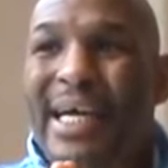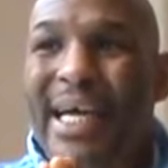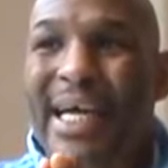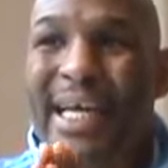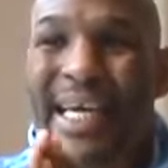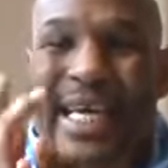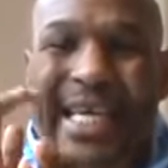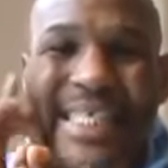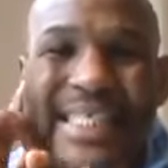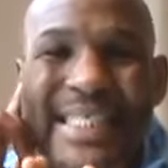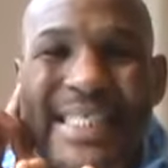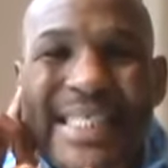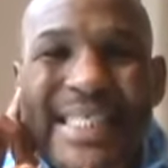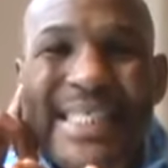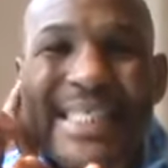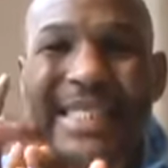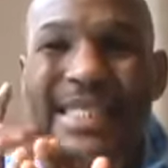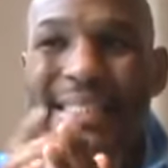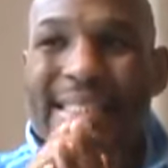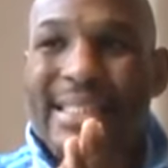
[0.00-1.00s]
and
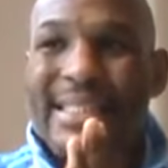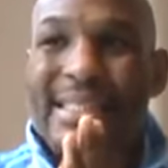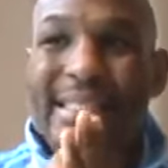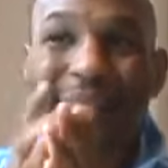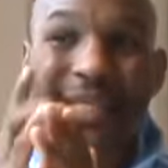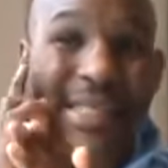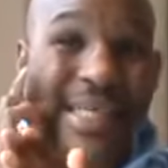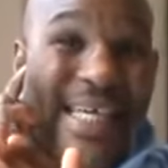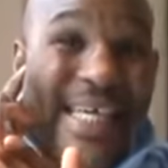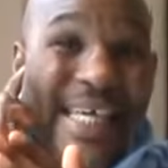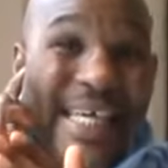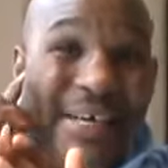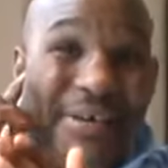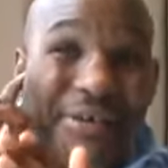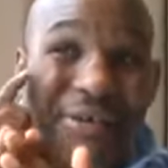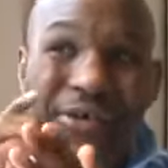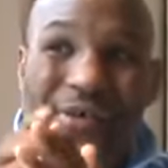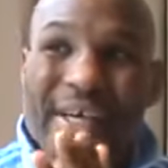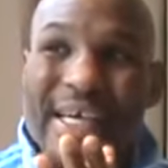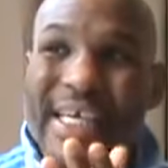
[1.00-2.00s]
listen to the
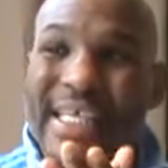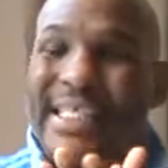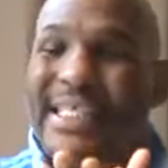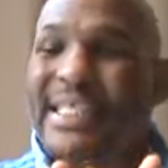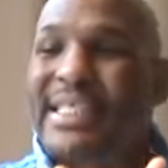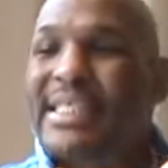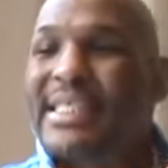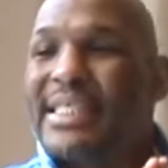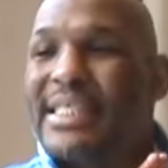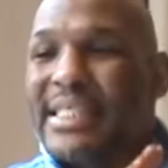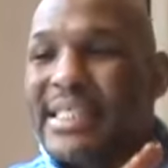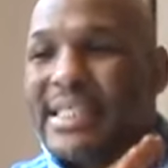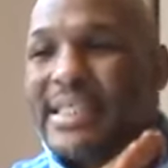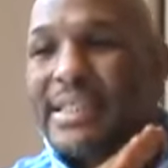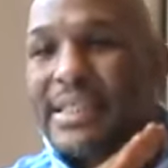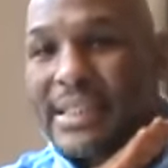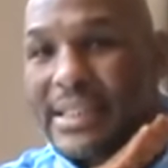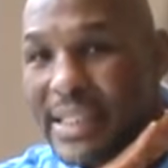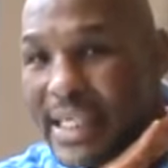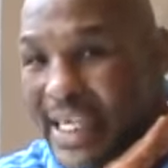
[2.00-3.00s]
ear and listen
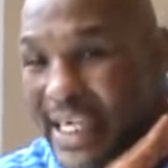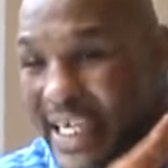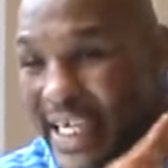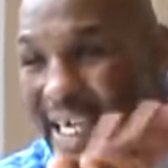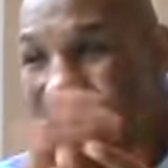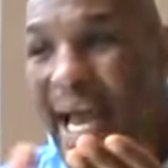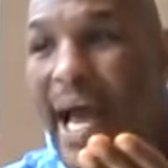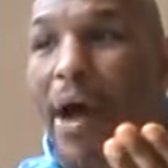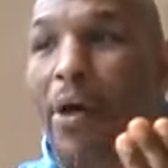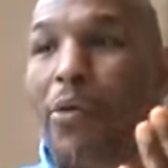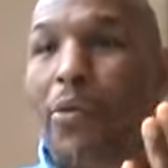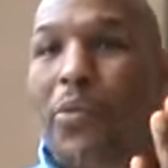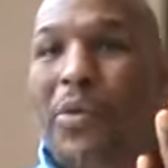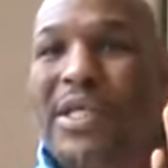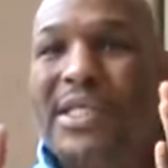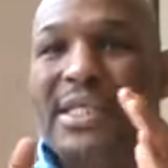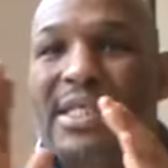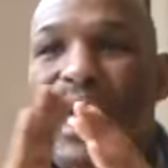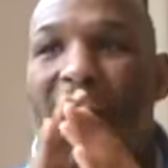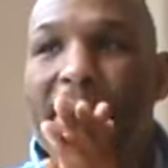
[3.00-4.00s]
to the get out when
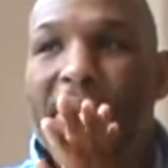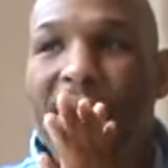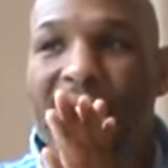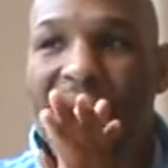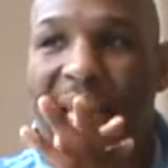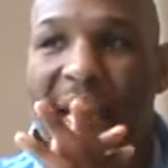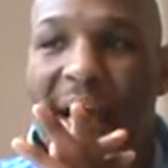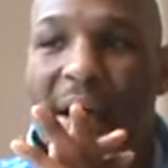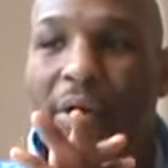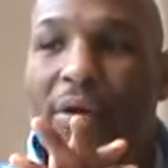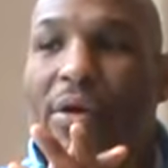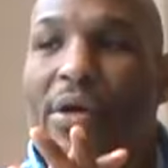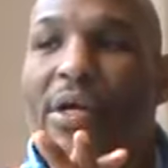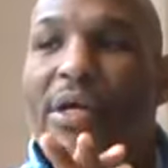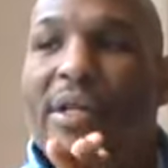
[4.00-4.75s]
it's time to get out.